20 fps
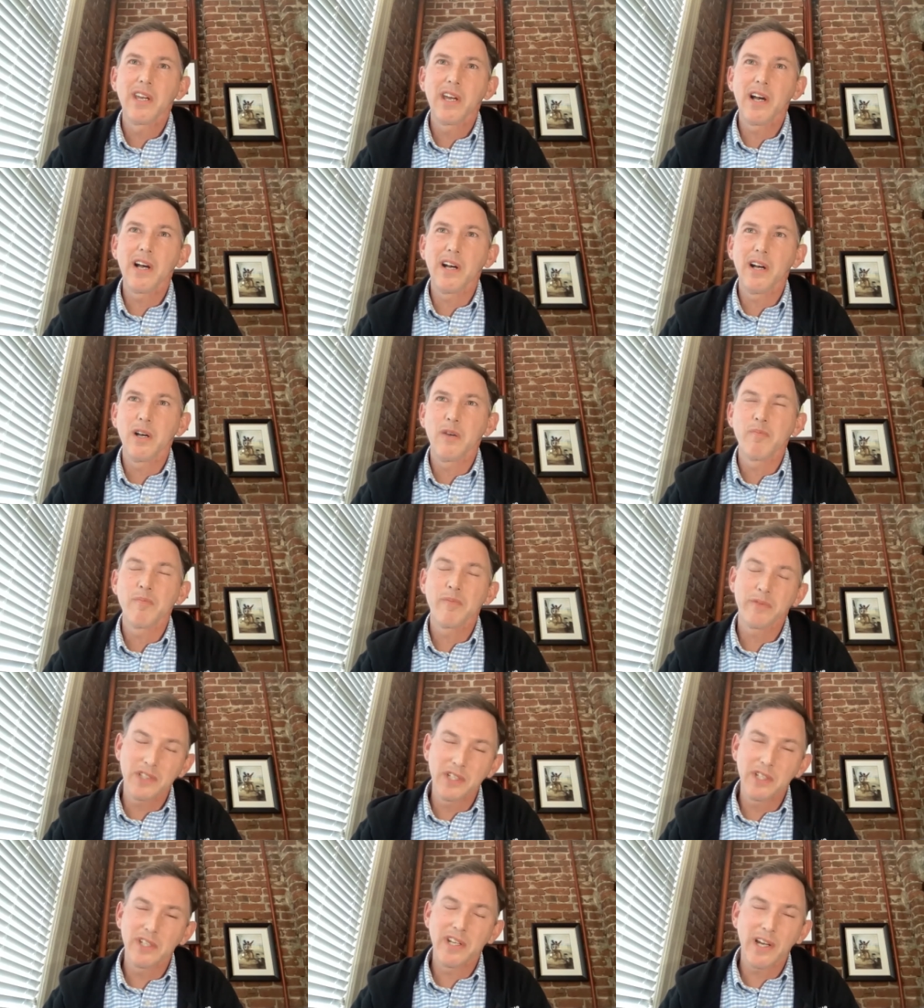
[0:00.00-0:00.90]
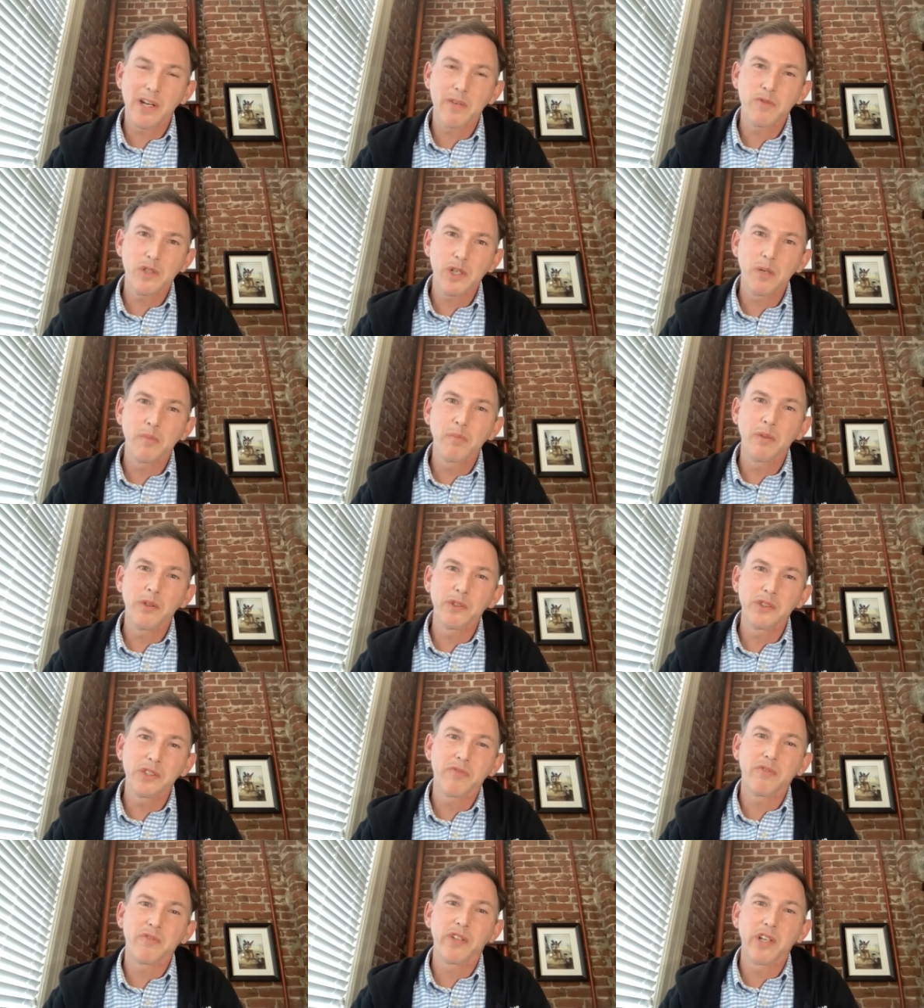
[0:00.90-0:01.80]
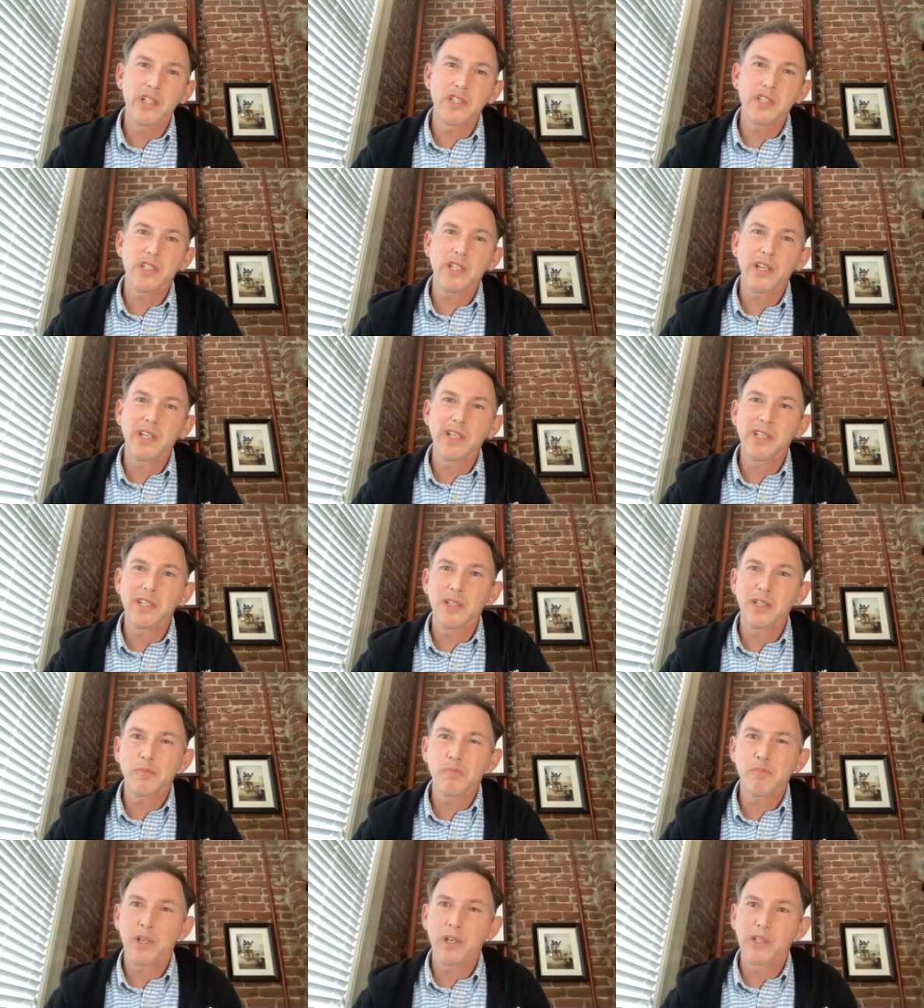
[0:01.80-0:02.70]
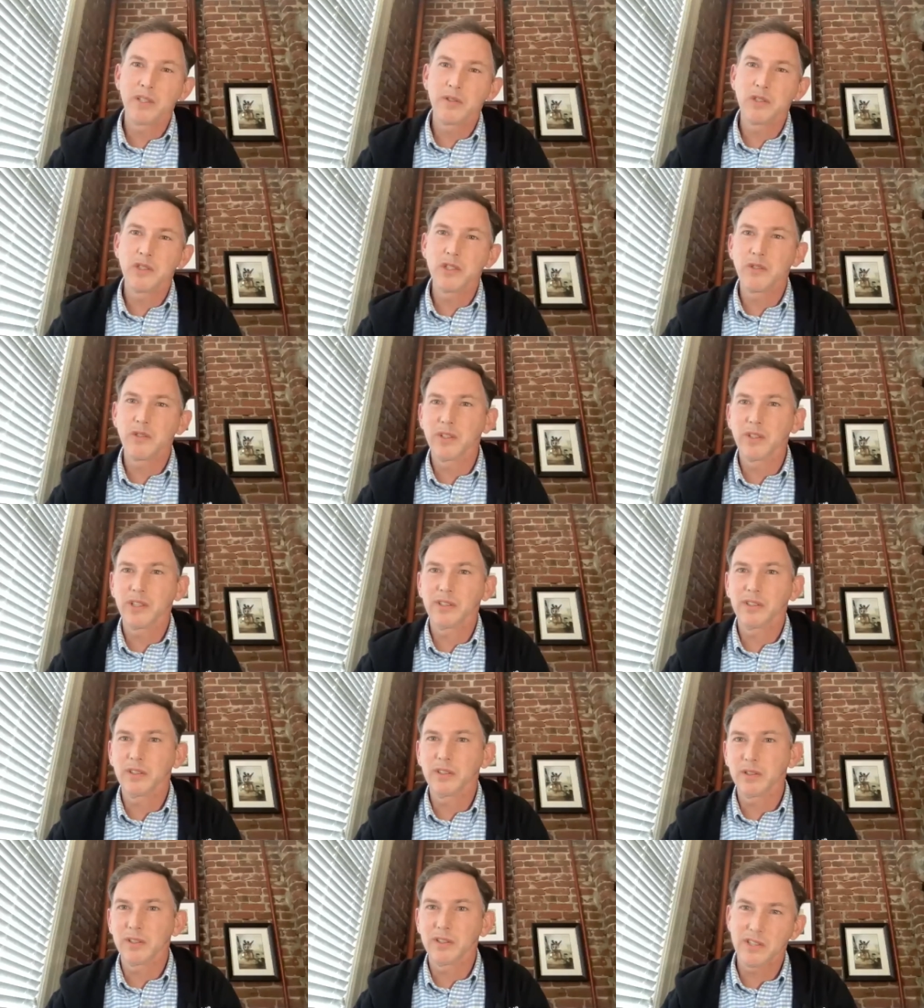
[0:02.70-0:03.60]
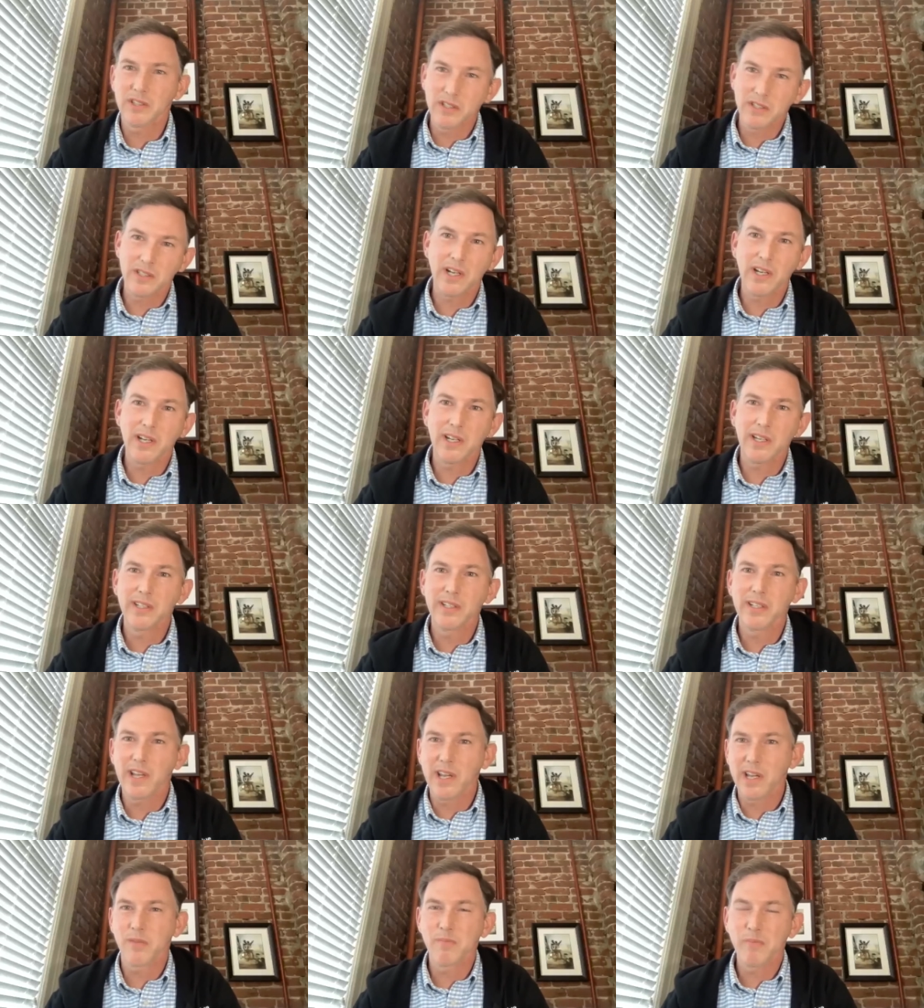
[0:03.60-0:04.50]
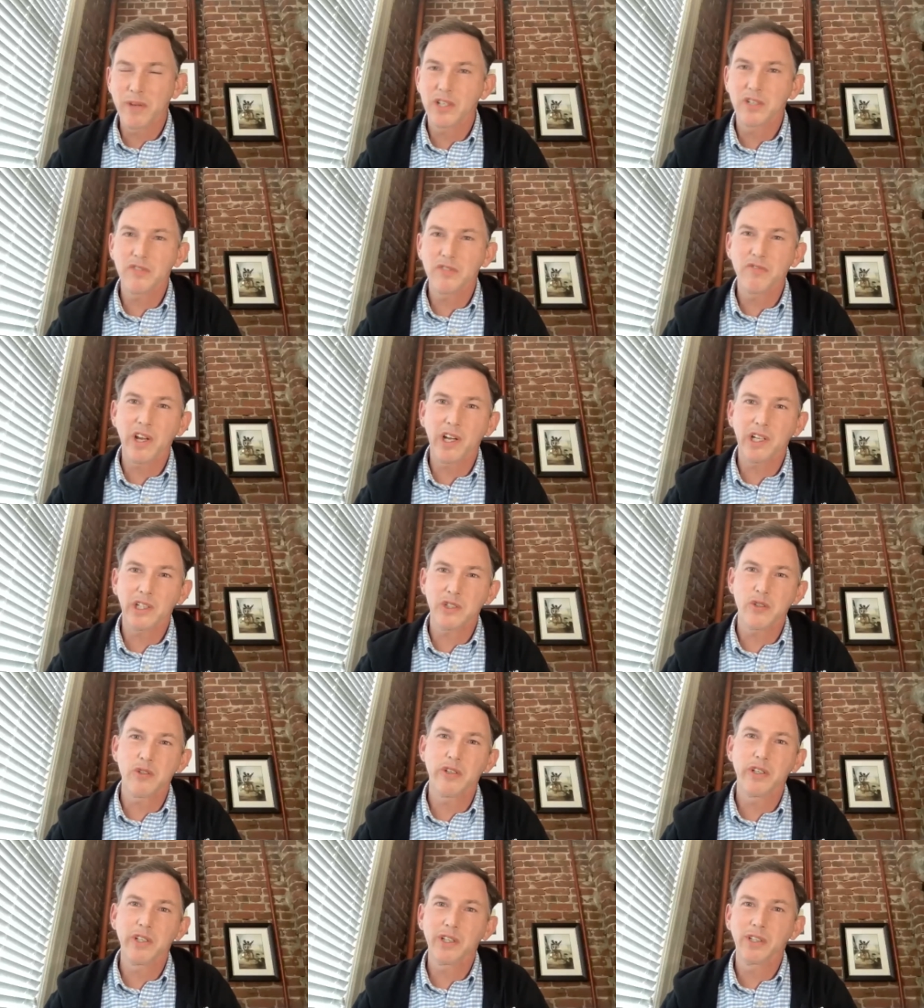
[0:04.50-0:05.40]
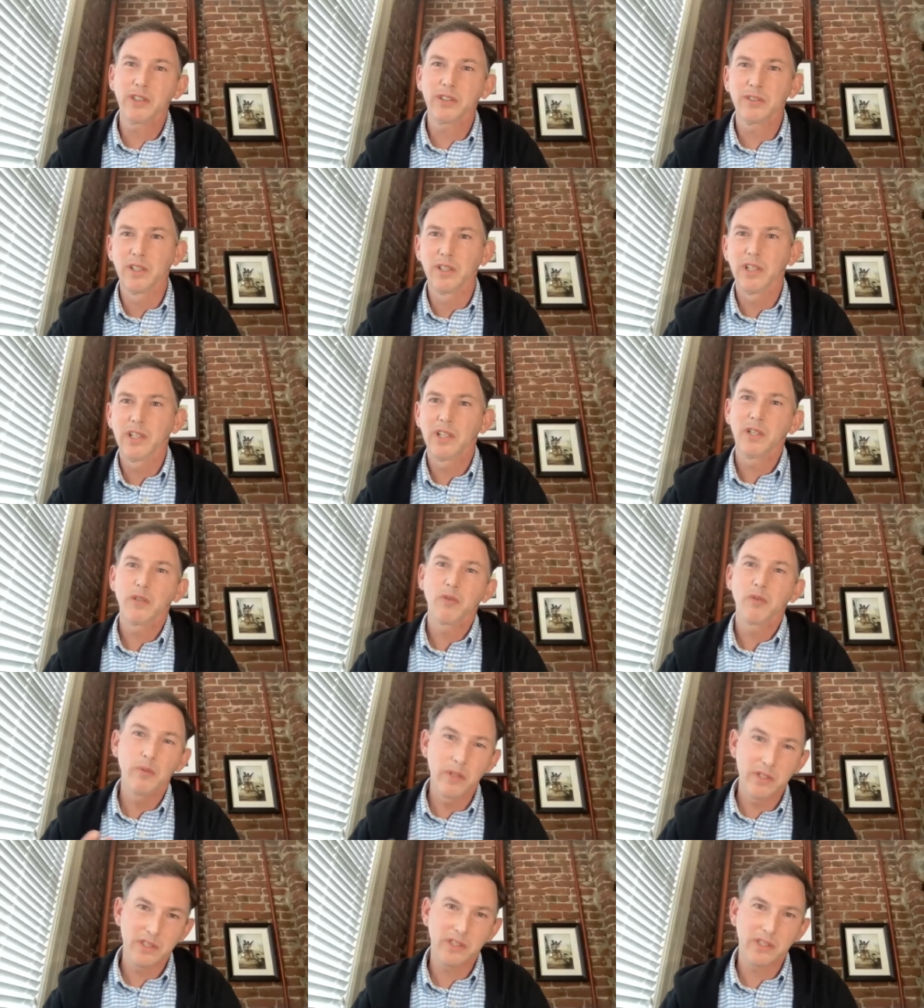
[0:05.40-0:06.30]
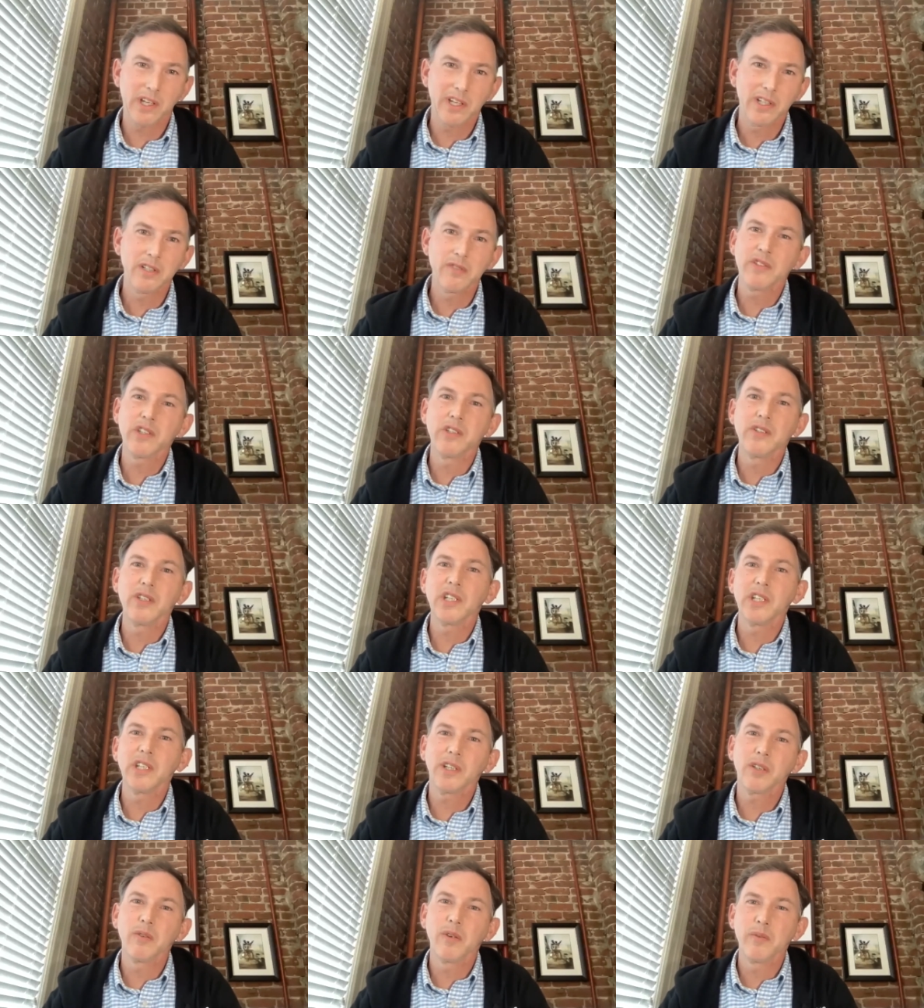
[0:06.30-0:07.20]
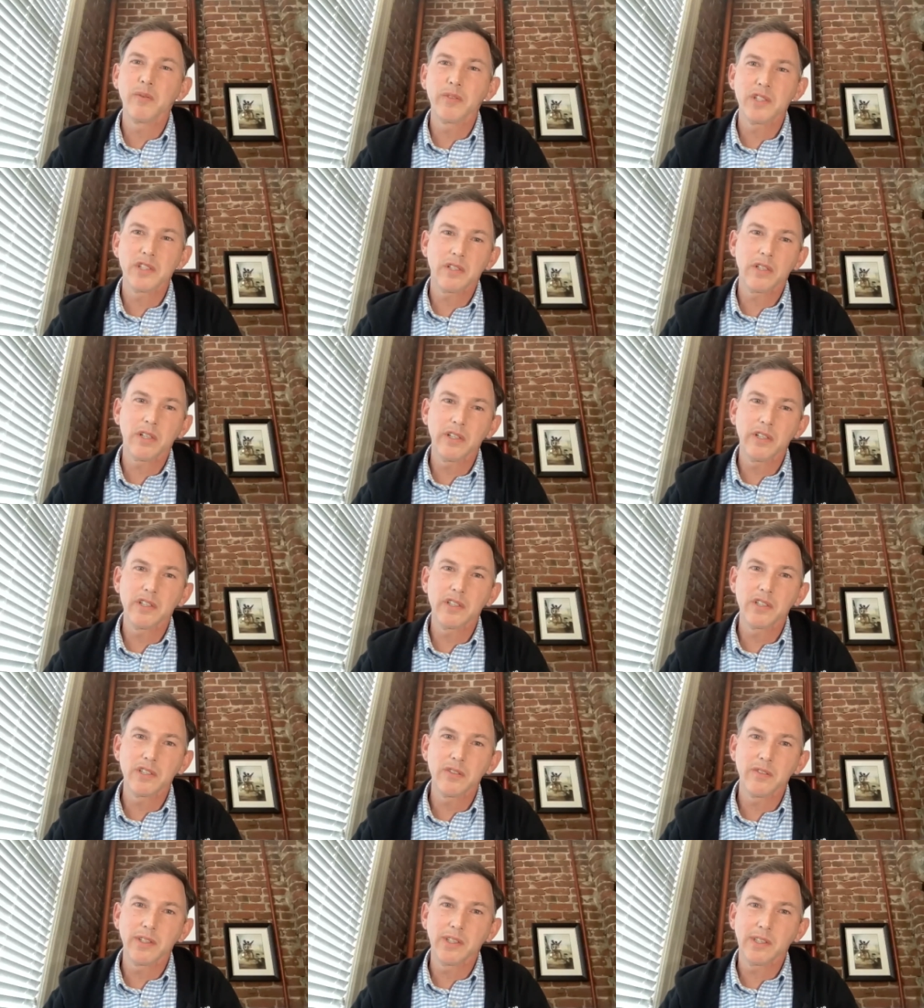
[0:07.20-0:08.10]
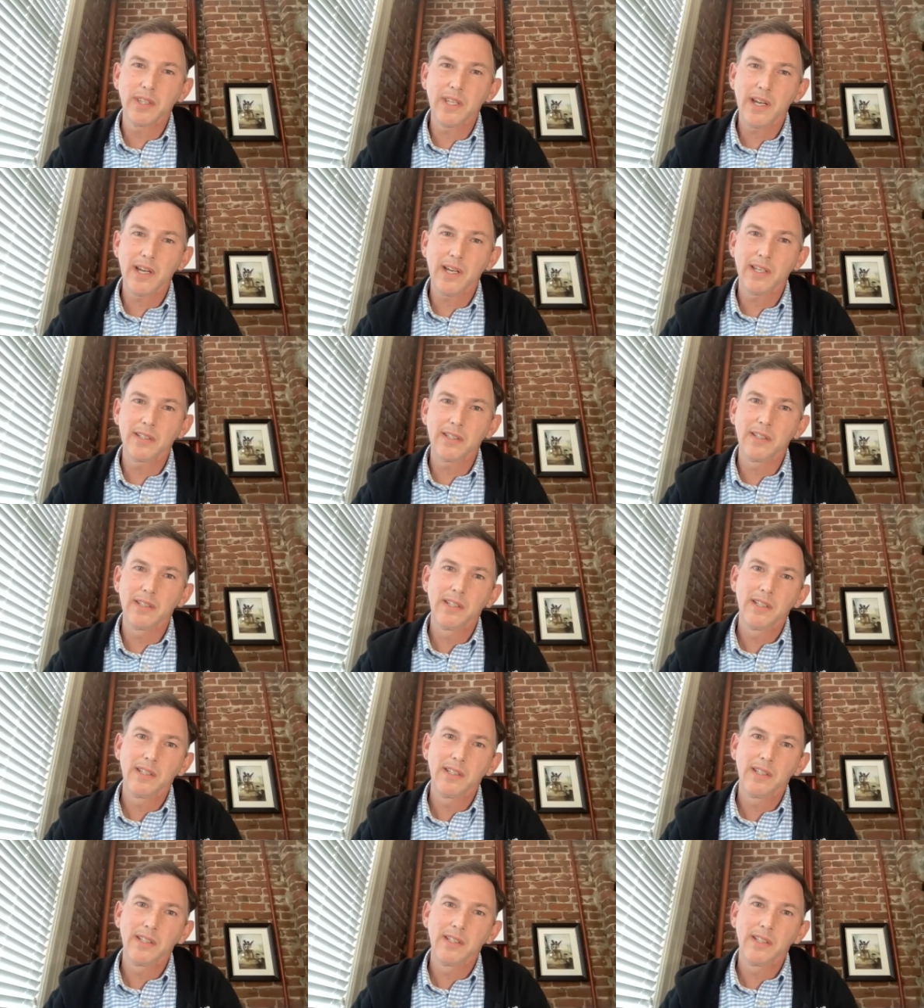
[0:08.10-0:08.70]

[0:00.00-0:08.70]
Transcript: um, did have trouble differentiating, but doing design and manufacturing was kind of unique when we started doing that.